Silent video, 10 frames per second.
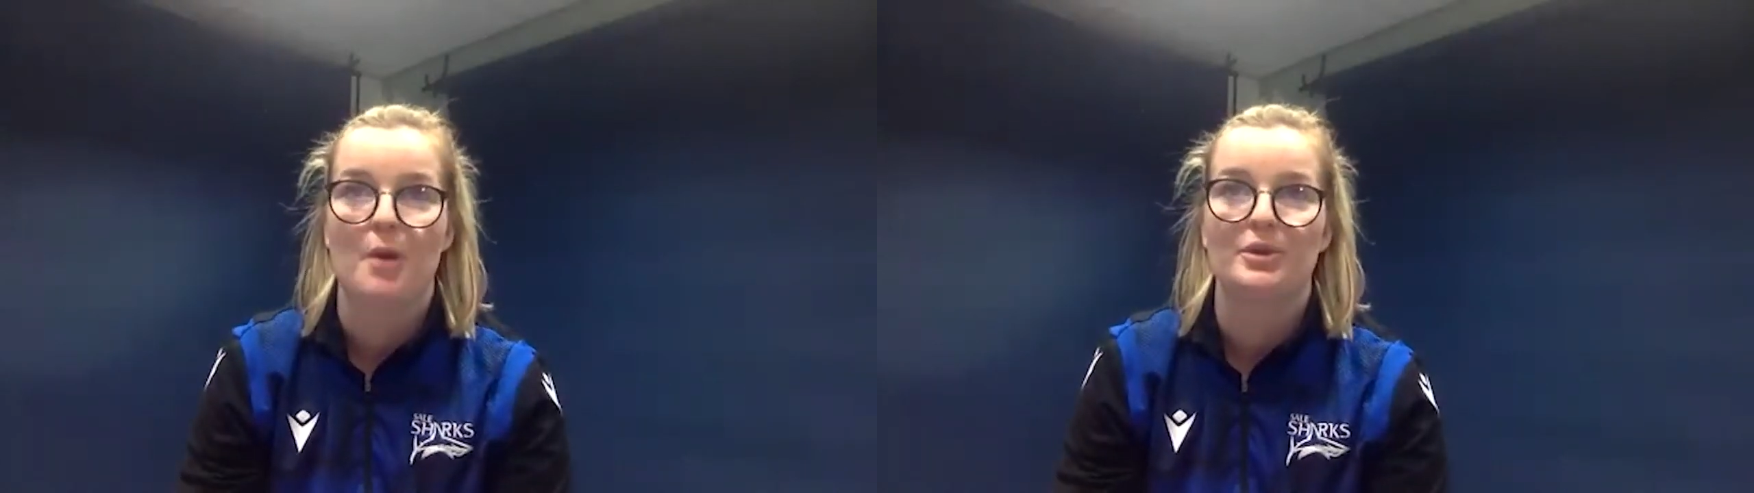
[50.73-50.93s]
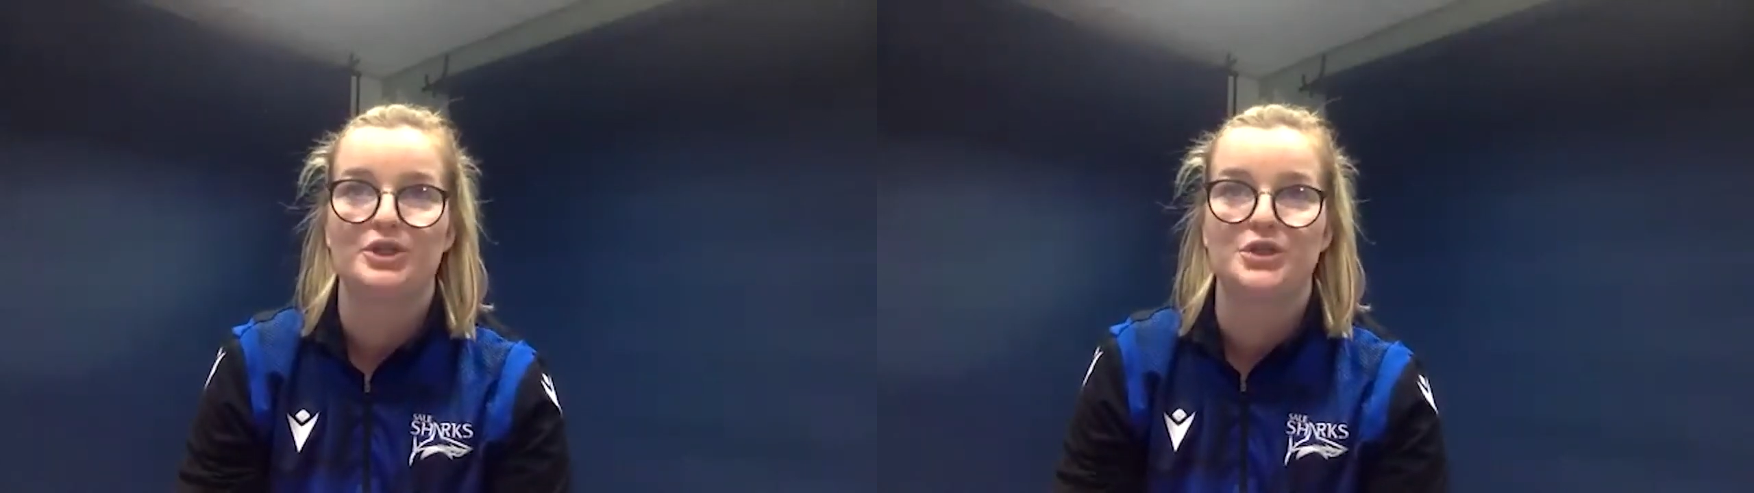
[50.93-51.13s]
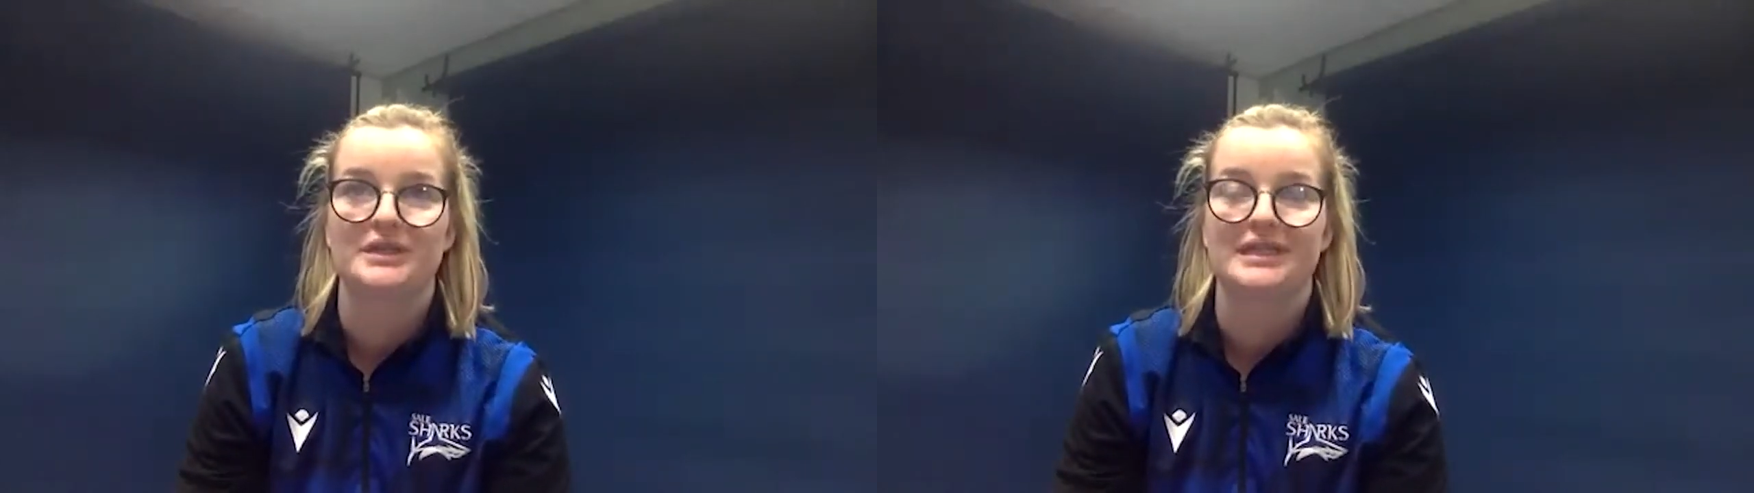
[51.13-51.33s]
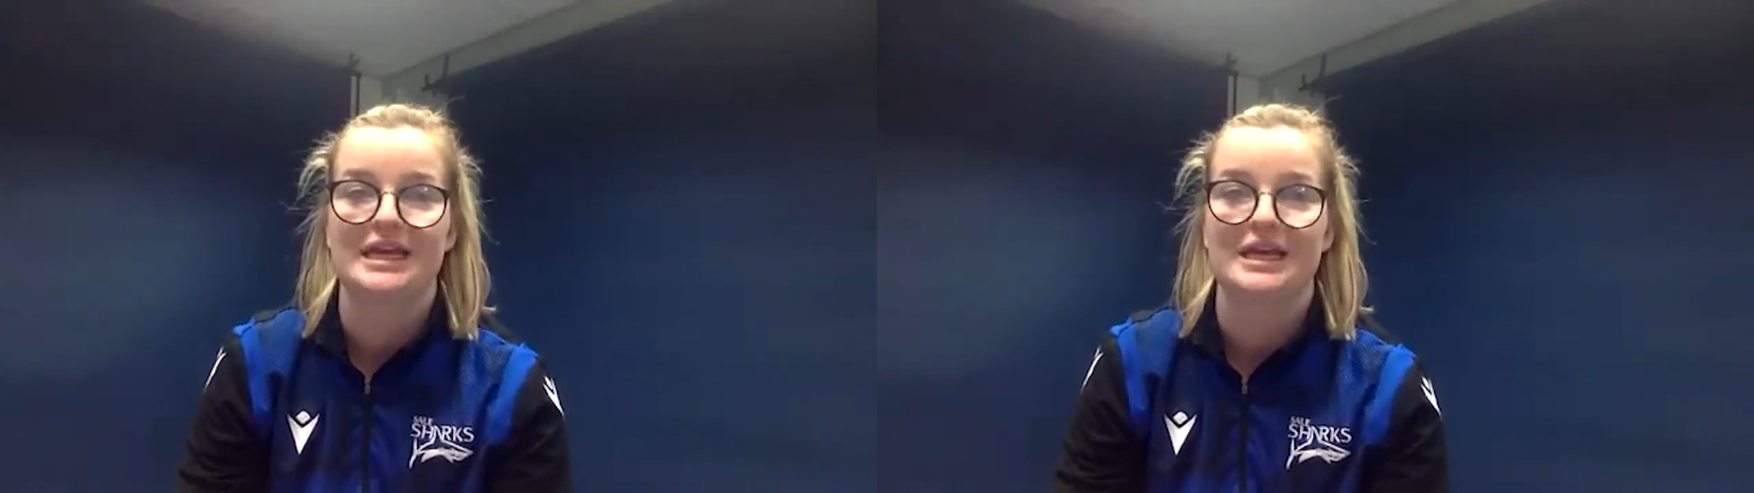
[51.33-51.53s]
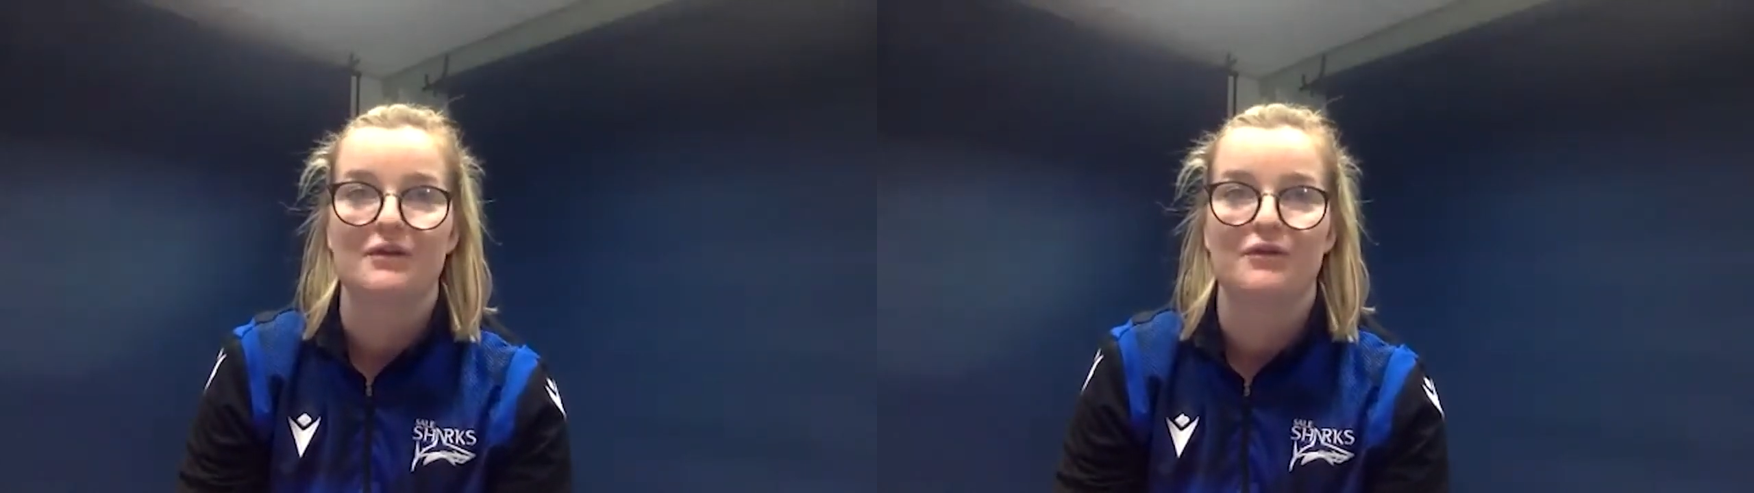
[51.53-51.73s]

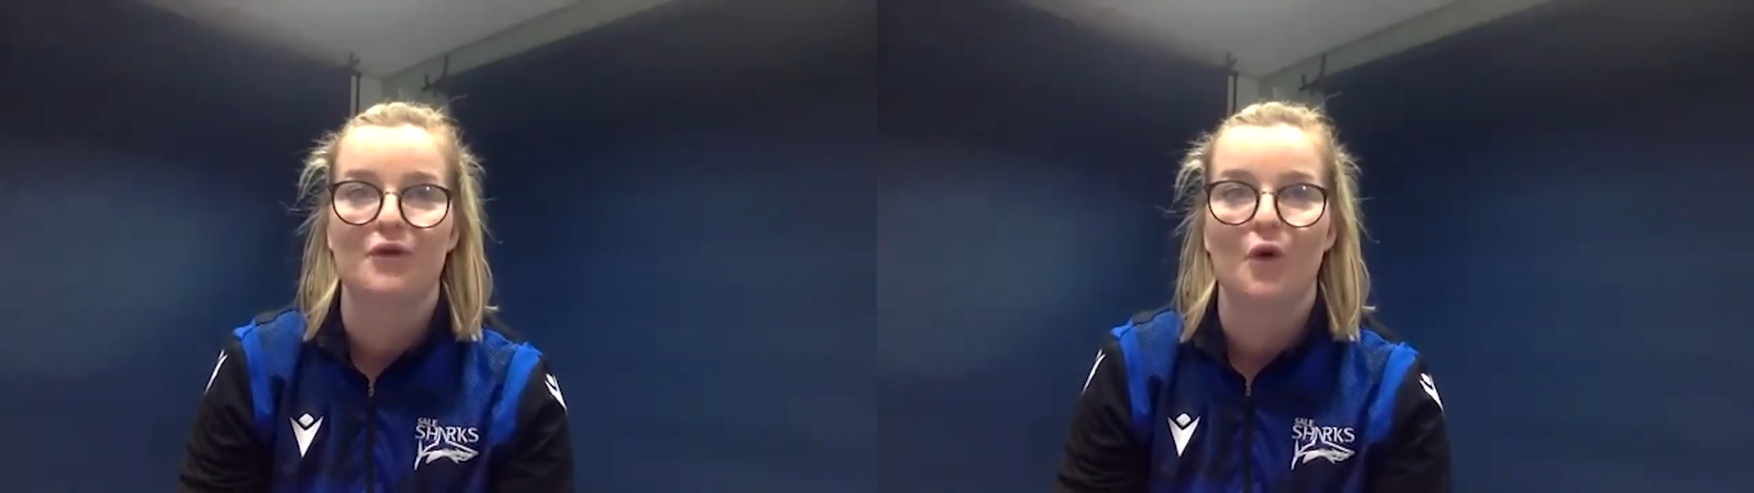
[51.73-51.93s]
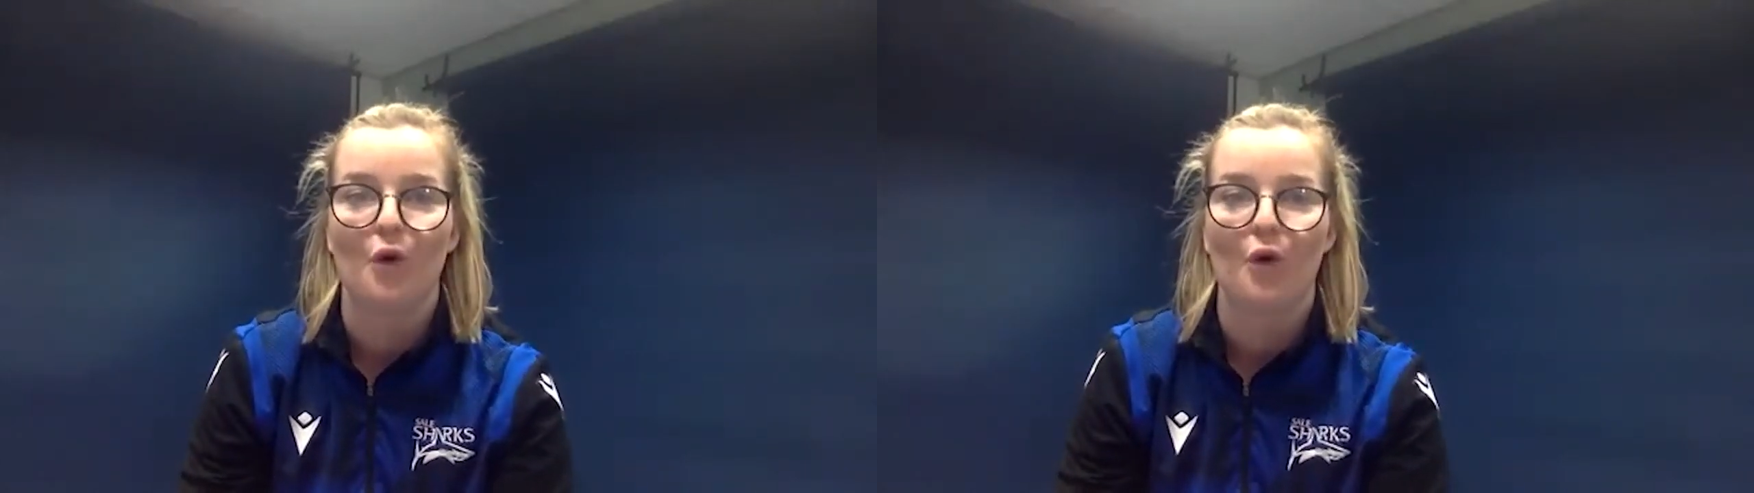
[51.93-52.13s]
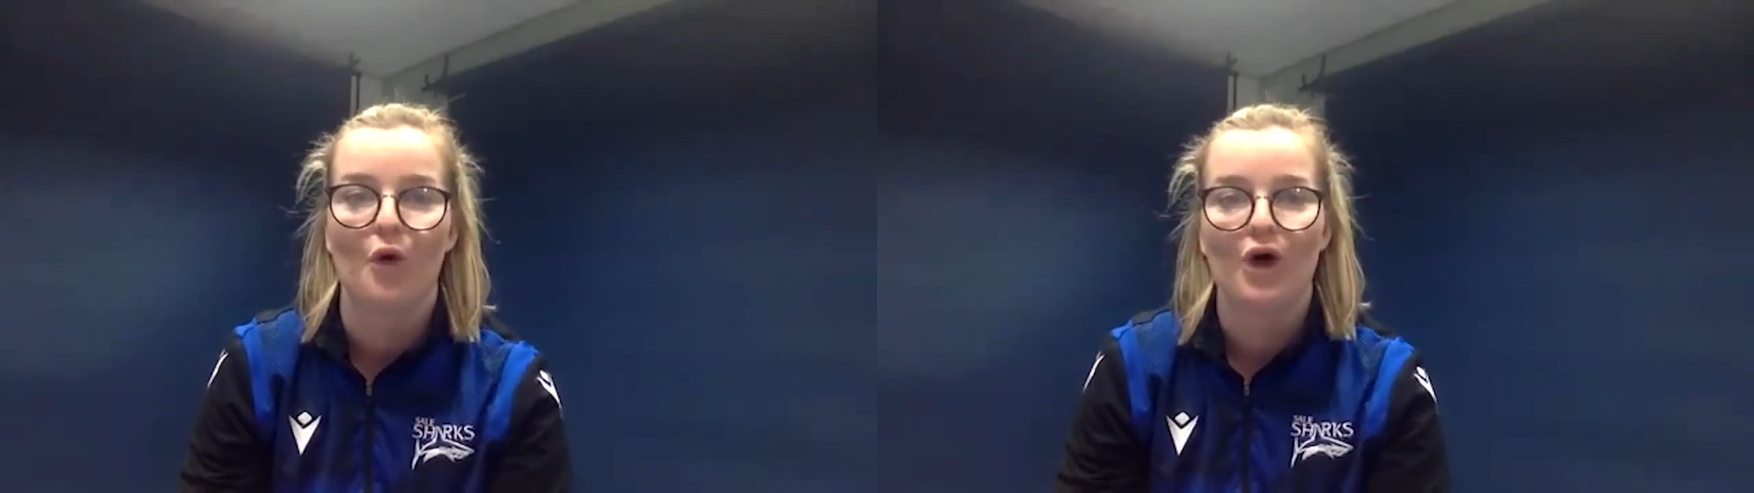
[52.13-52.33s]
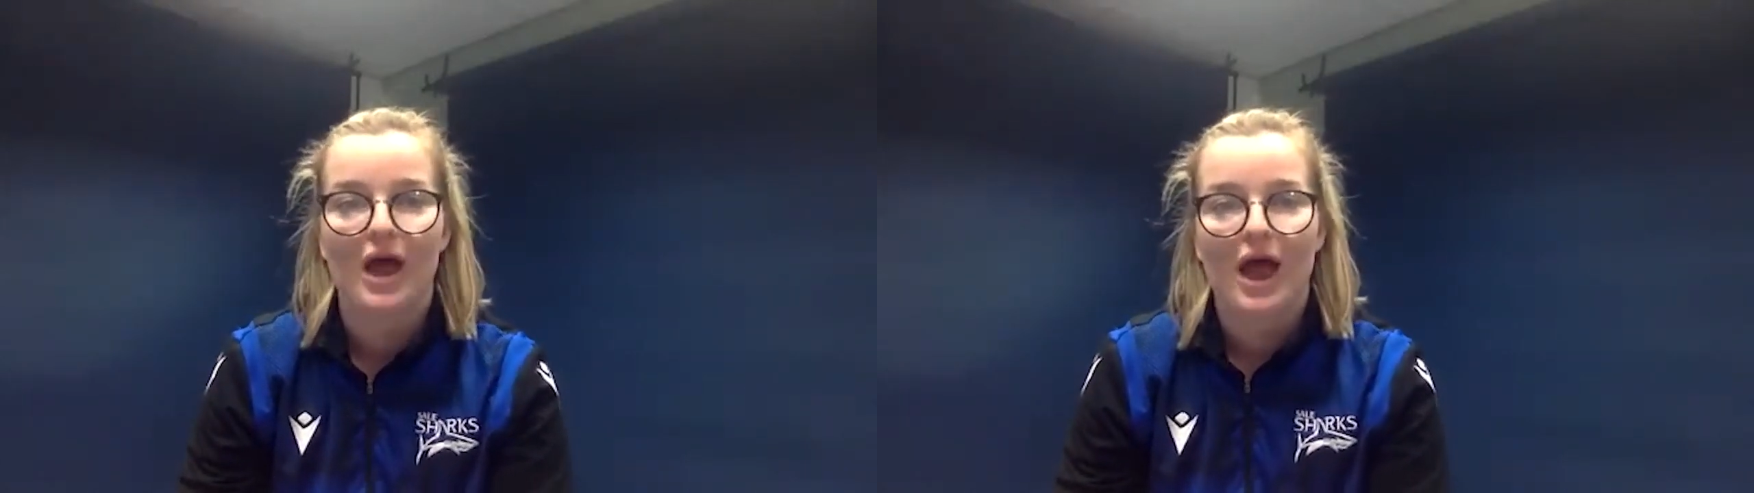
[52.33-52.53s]
opportunity for